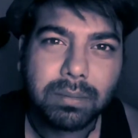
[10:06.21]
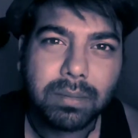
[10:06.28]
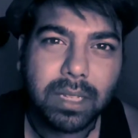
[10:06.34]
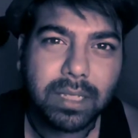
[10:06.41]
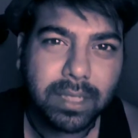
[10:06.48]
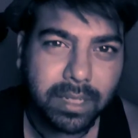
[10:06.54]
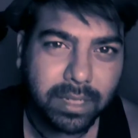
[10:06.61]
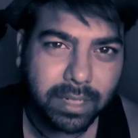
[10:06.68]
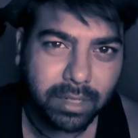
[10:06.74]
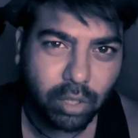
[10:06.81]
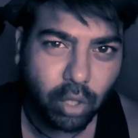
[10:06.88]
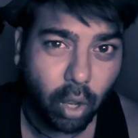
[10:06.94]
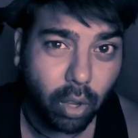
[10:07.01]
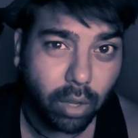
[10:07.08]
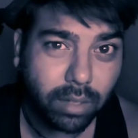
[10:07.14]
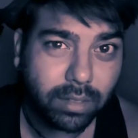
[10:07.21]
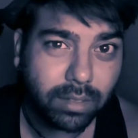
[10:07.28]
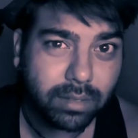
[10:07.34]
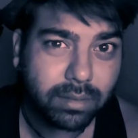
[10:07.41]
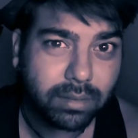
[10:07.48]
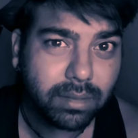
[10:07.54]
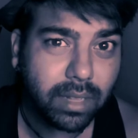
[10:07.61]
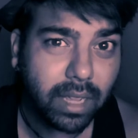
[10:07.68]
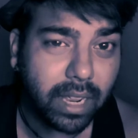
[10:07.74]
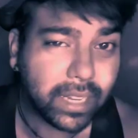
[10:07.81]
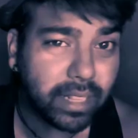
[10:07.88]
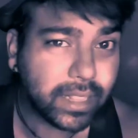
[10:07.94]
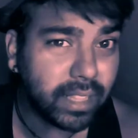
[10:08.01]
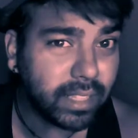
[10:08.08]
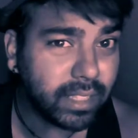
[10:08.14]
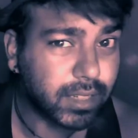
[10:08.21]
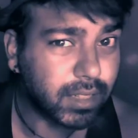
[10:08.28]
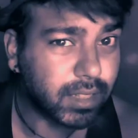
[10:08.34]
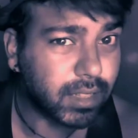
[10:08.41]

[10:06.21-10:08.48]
Isn't it Thor? I think